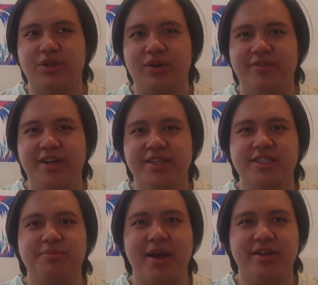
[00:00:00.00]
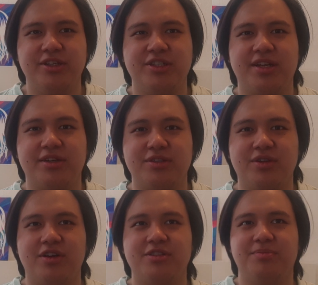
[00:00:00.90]
of a Spanish-style
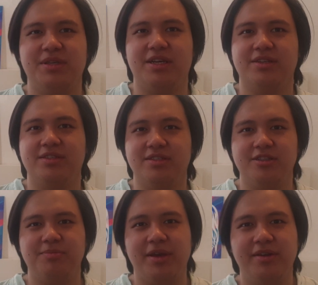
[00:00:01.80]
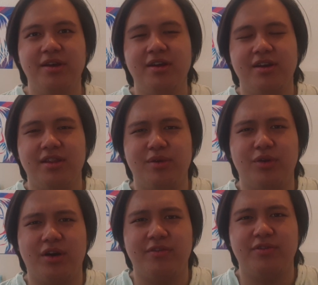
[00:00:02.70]
sauce, because in Spain they would
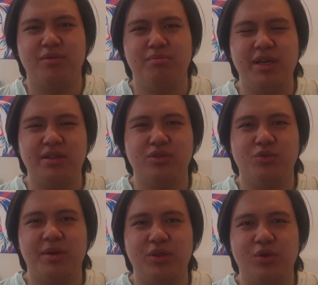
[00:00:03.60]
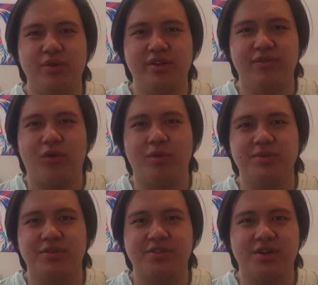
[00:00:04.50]
often make the tomato in
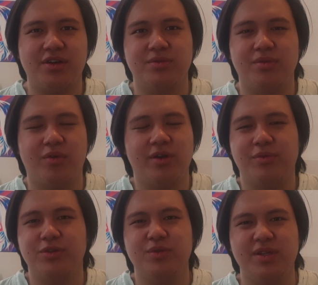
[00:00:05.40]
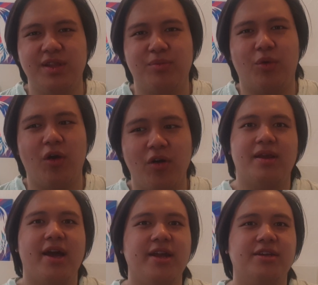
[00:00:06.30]
forms of sauce or they were to eat them raw.
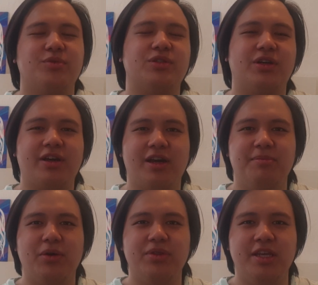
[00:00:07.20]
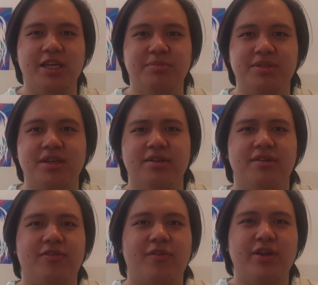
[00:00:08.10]
And as we're talking about names,
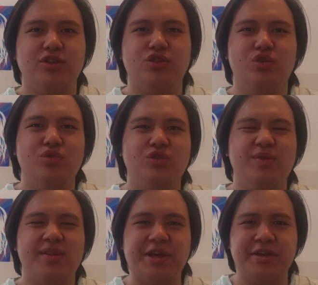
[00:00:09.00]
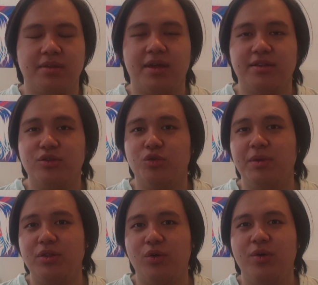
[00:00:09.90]
the French used to think that the
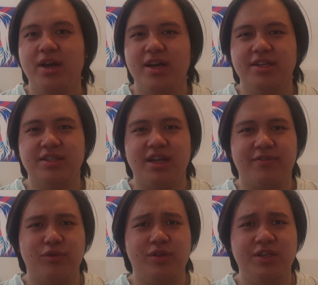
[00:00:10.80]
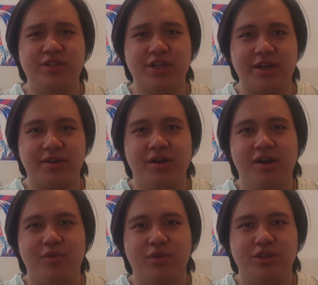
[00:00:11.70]
tomato is an aphrodisiac,
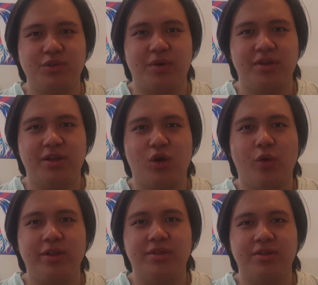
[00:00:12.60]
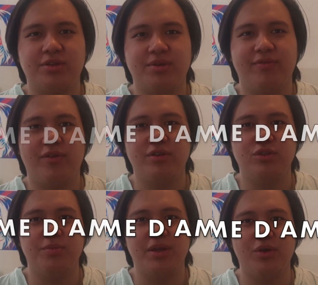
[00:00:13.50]
which is why they coined the term for the
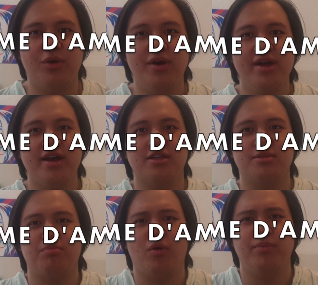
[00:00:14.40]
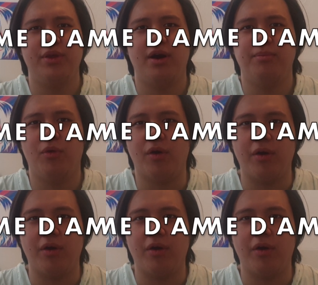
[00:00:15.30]
tomato as pomme d'amour,